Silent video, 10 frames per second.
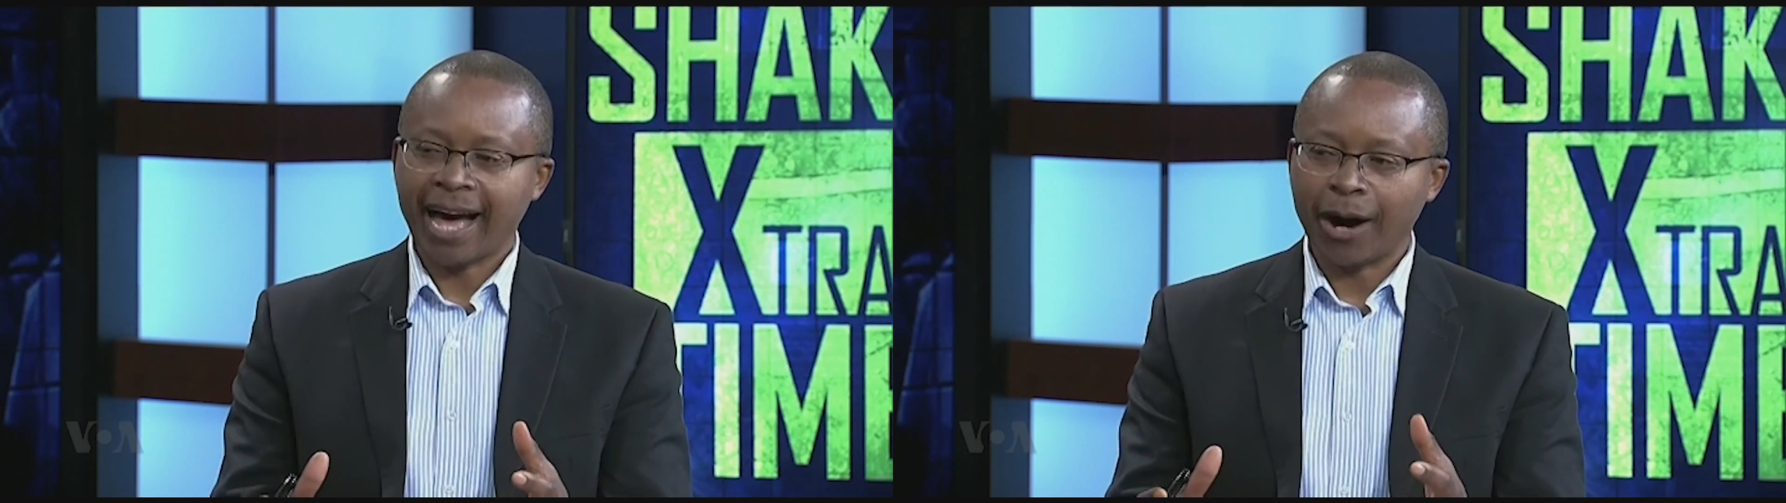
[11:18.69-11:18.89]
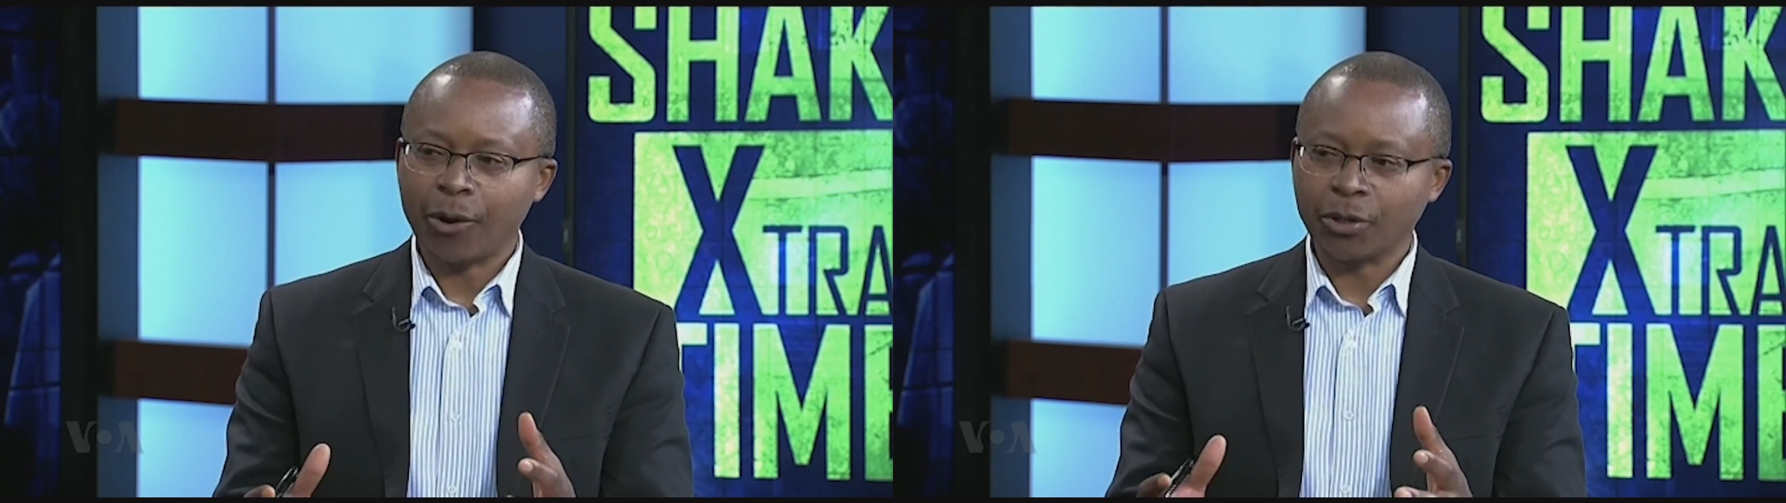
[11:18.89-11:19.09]

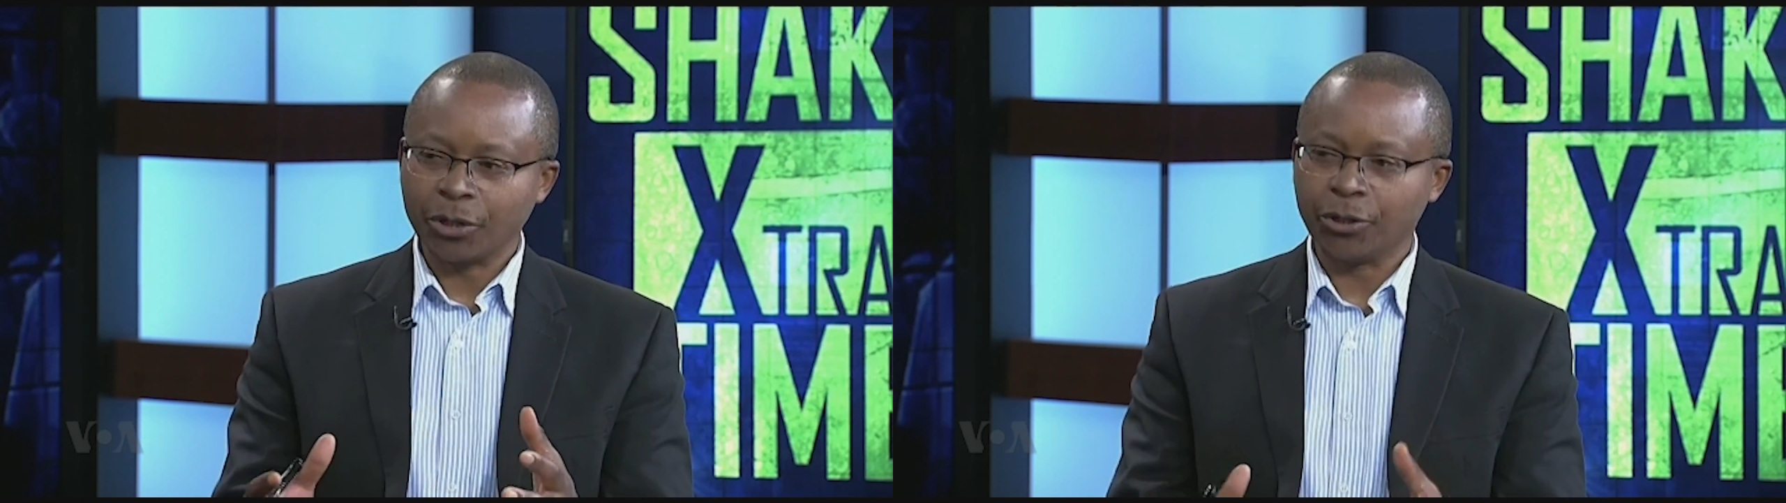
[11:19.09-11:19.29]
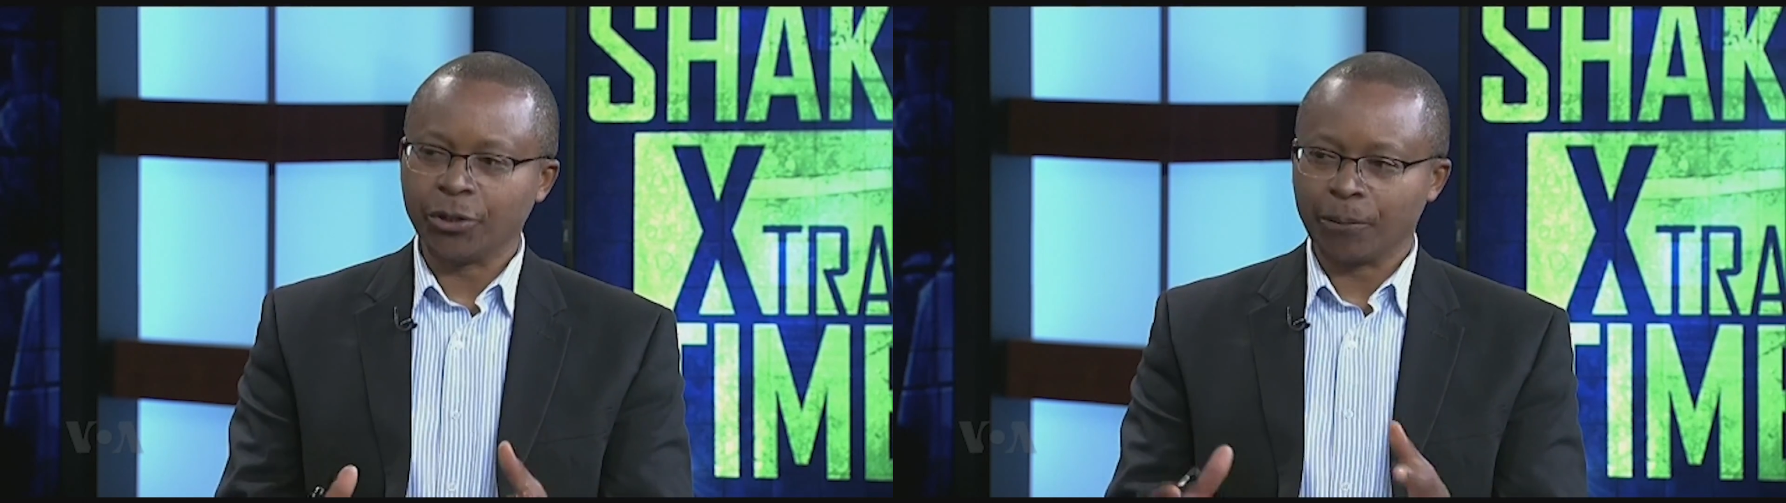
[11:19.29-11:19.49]

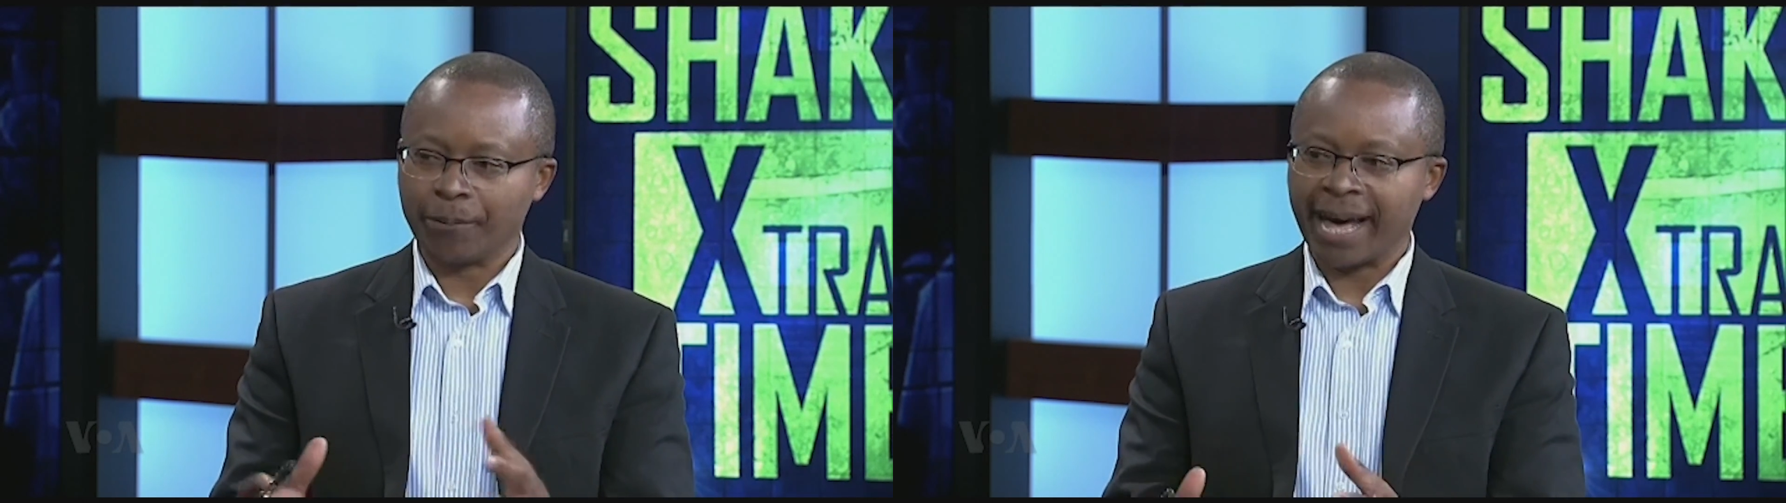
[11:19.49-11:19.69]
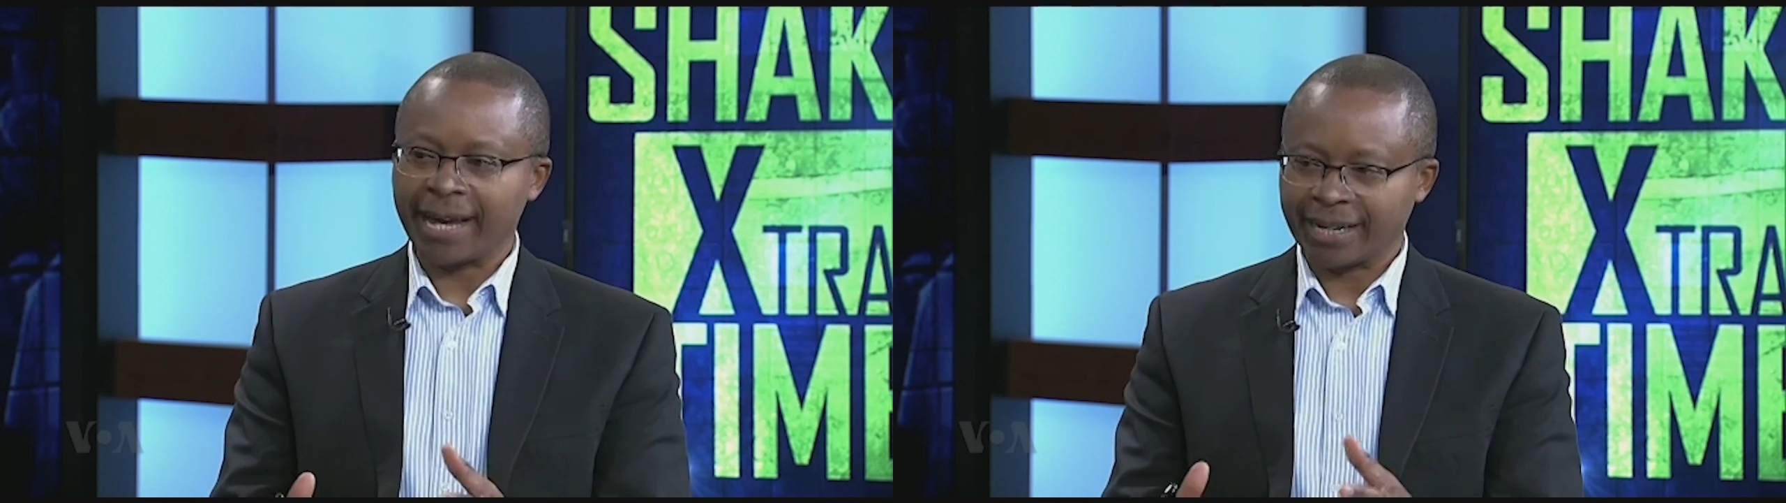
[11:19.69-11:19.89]
how good
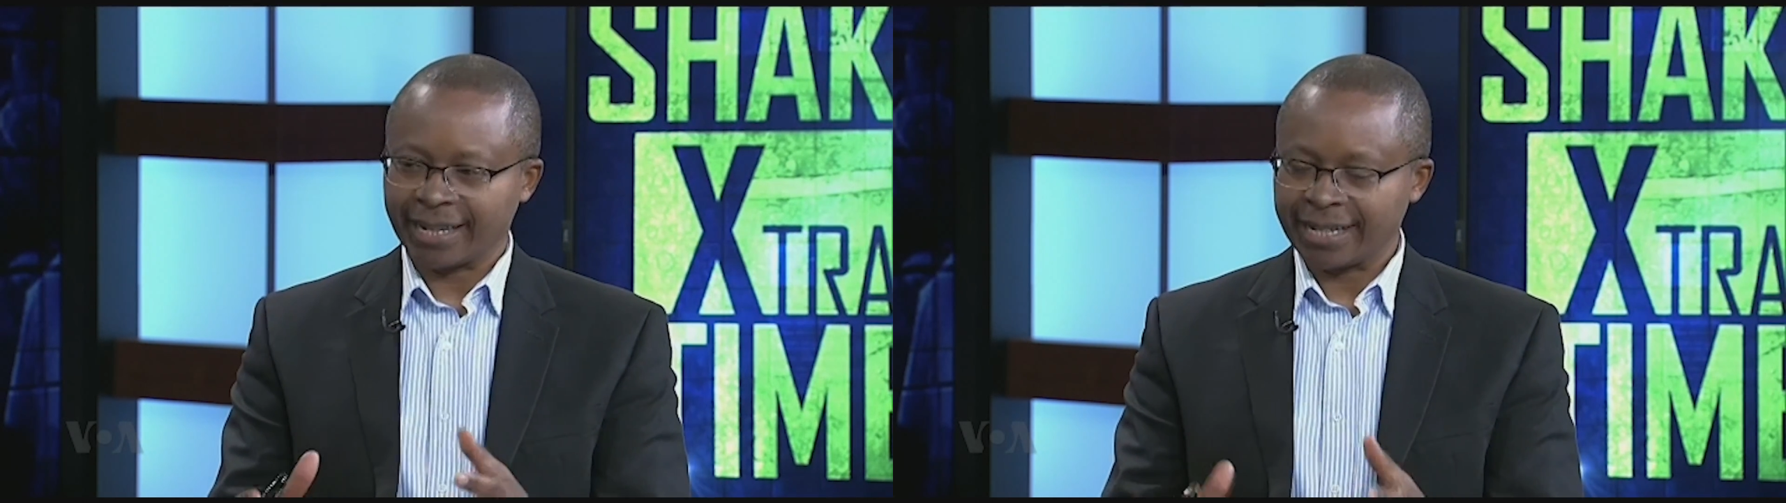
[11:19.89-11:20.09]
or bad